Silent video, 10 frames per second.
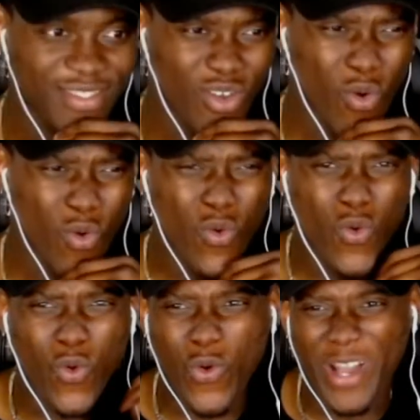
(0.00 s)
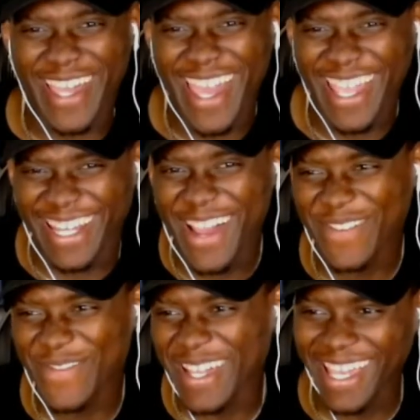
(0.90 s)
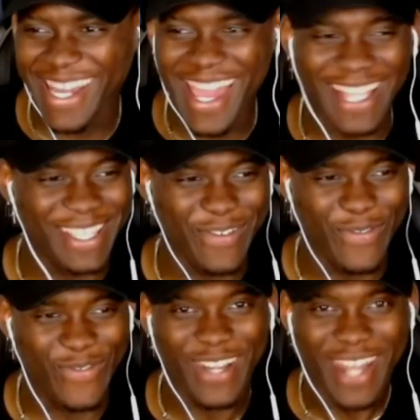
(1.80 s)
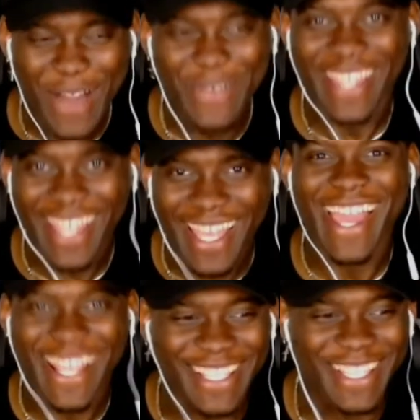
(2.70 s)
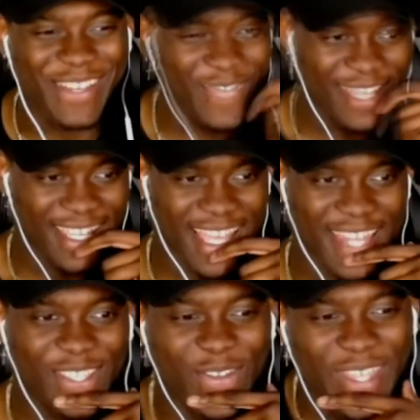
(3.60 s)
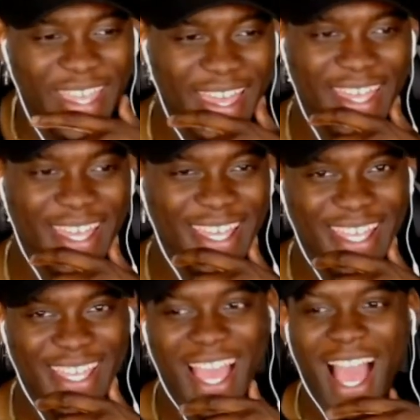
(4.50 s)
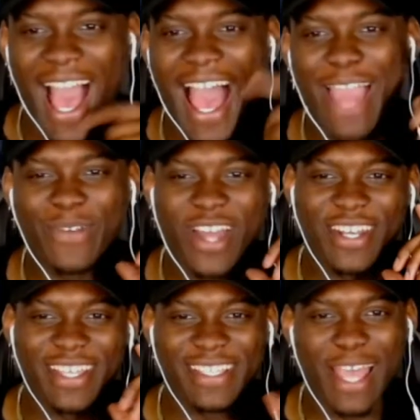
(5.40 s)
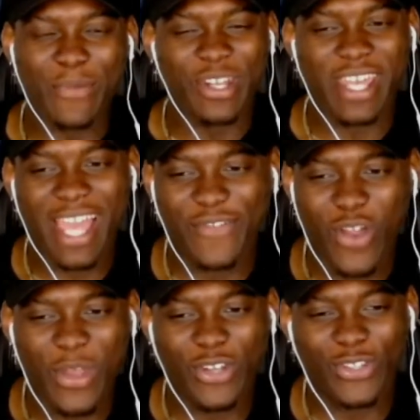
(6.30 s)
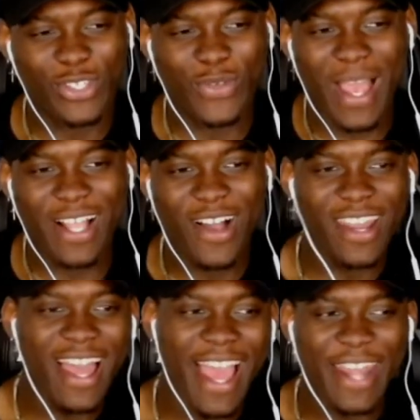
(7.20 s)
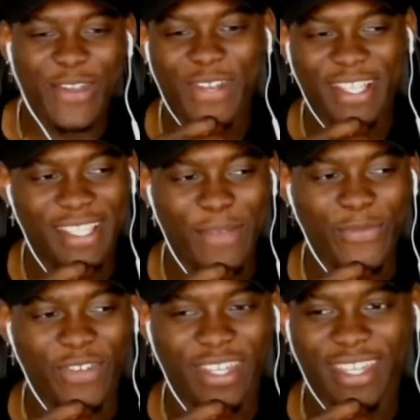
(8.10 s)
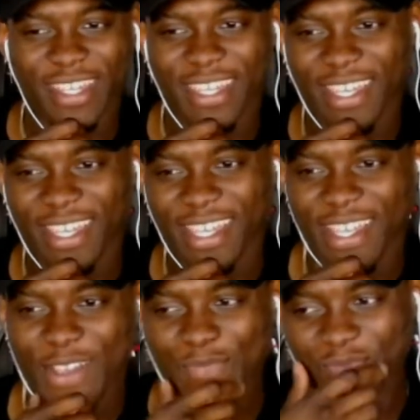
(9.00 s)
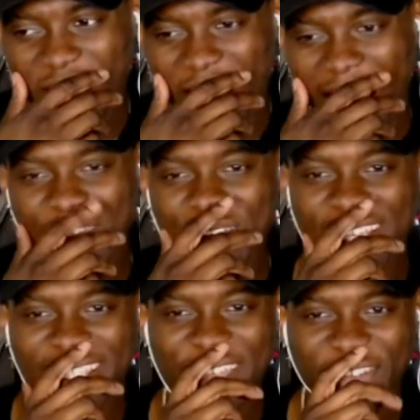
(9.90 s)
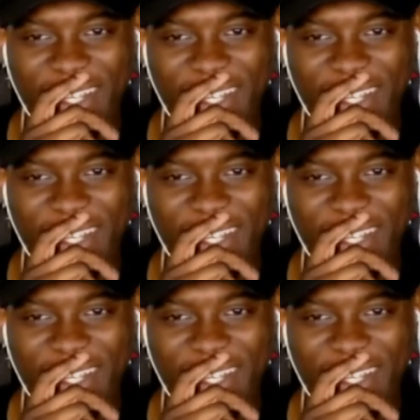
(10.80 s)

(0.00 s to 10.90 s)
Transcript: Ooh, okay. Now we're getting active. Now we're getting active. I just don't get it. I want to understand what they have going on too. I can't lie. I know there's something. I know there's definitely